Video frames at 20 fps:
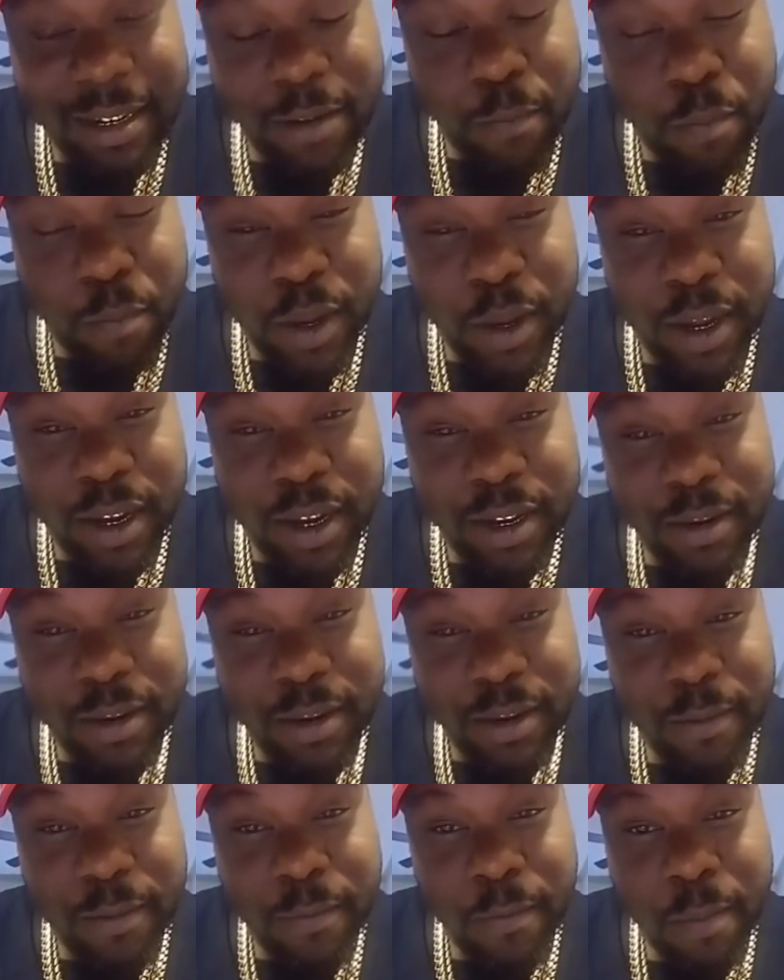
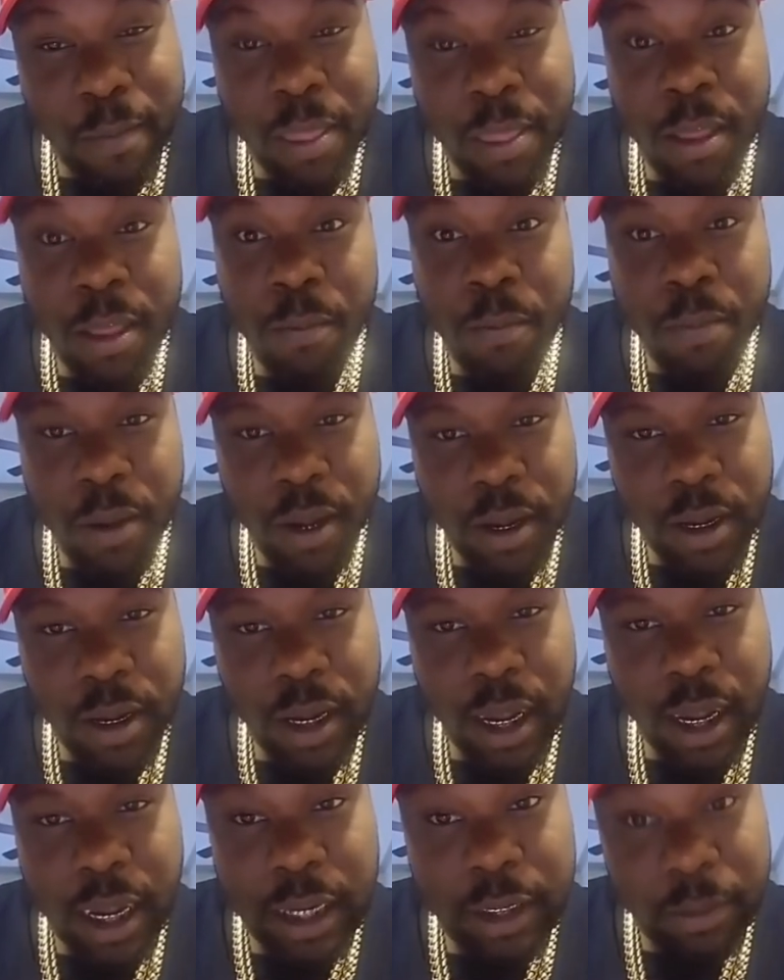But the punk
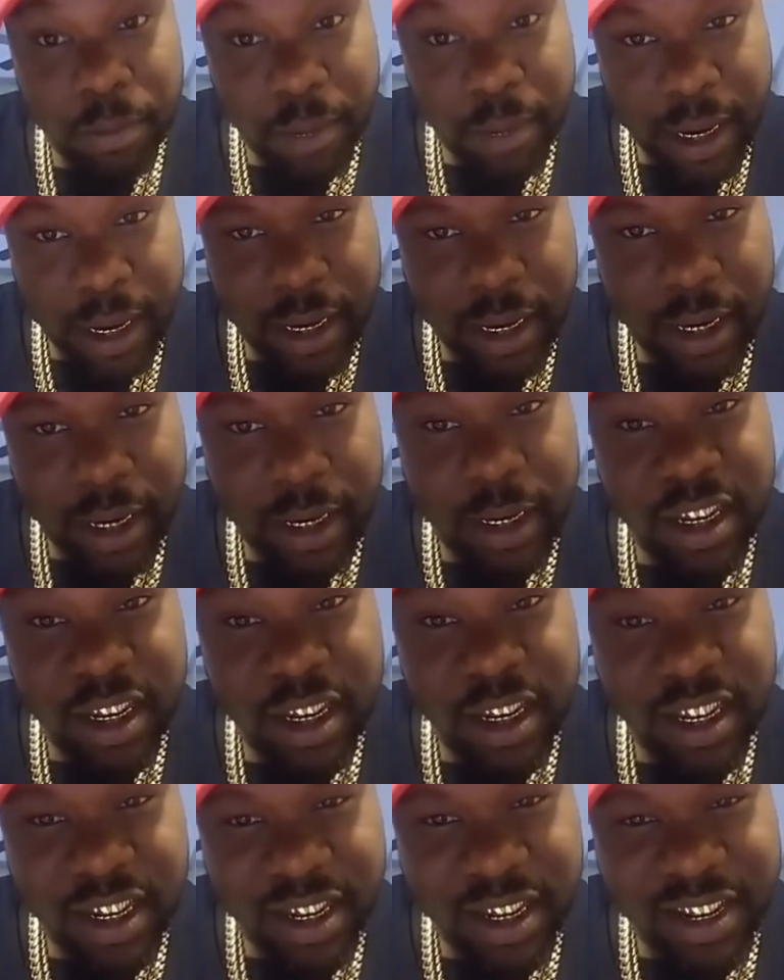has made
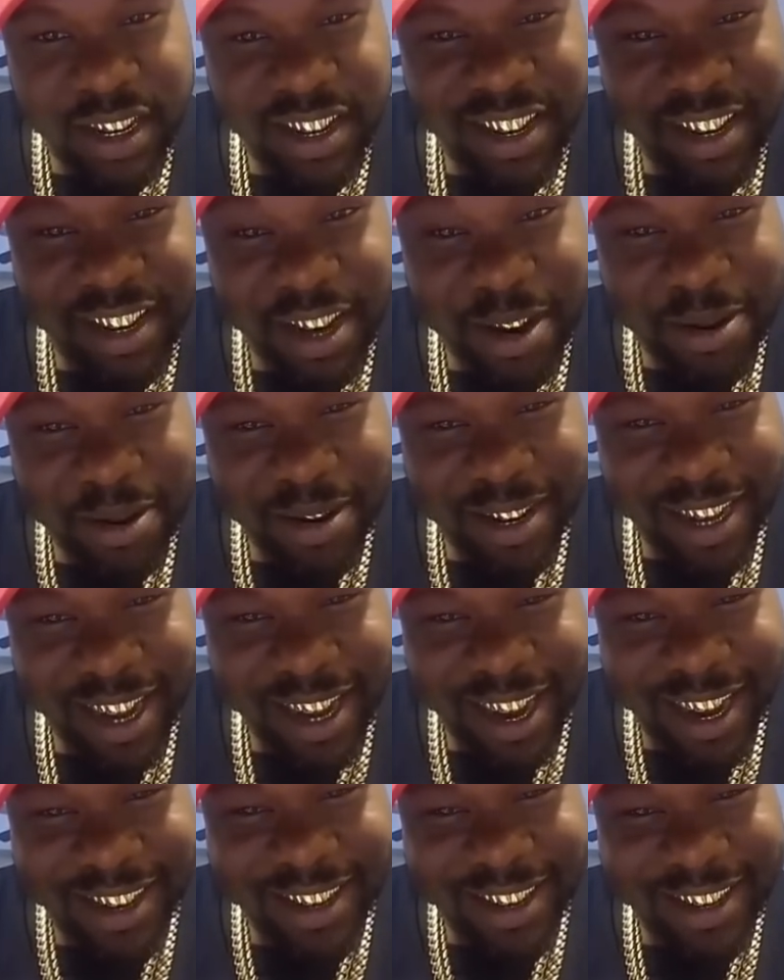another song,
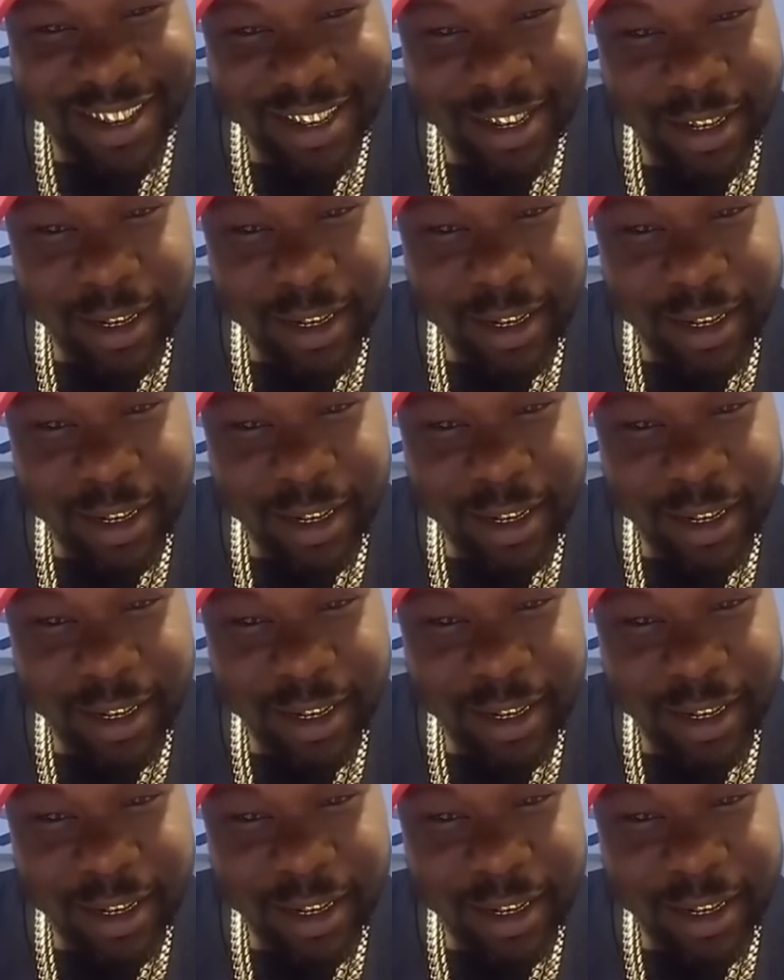y'all.